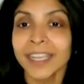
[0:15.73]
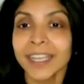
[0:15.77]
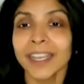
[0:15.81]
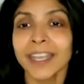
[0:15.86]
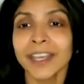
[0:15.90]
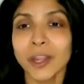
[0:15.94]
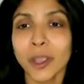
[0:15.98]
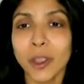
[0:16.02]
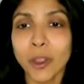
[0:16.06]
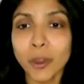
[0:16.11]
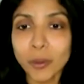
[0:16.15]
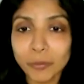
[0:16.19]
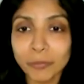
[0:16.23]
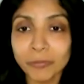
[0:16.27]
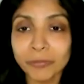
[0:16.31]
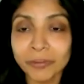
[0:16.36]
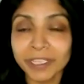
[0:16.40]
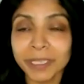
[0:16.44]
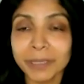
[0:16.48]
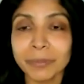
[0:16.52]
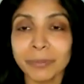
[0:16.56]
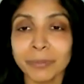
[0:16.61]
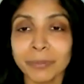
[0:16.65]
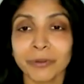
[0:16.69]
and
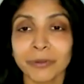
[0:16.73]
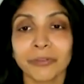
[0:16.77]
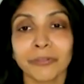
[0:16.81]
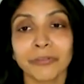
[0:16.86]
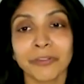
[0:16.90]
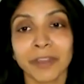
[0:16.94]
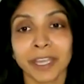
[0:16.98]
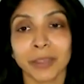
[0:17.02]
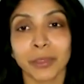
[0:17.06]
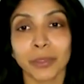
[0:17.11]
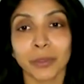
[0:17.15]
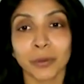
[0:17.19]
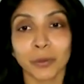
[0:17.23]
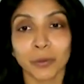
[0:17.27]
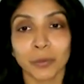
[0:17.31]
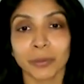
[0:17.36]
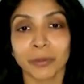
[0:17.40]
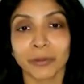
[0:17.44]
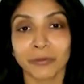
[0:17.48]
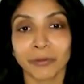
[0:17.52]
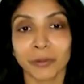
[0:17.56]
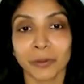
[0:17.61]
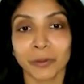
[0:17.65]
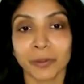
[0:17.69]
hopefully provide
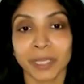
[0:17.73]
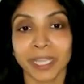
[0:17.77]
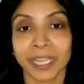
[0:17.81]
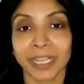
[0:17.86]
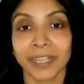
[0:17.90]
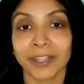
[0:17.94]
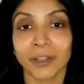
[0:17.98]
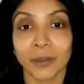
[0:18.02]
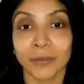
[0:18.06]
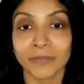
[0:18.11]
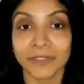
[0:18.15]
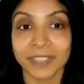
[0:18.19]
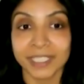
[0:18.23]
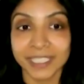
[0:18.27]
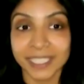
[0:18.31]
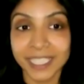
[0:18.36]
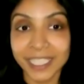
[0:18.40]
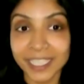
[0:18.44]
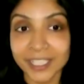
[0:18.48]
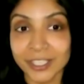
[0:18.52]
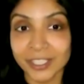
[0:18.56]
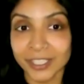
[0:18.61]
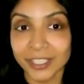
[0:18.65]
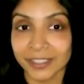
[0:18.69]
thought-provoking
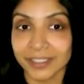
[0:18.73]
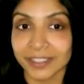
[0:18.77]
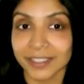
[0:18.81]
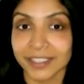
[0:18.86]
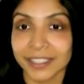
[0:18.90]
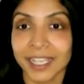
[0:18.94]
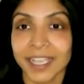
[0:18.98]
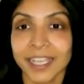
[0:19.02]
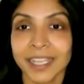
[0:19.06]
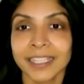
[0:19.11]
conversations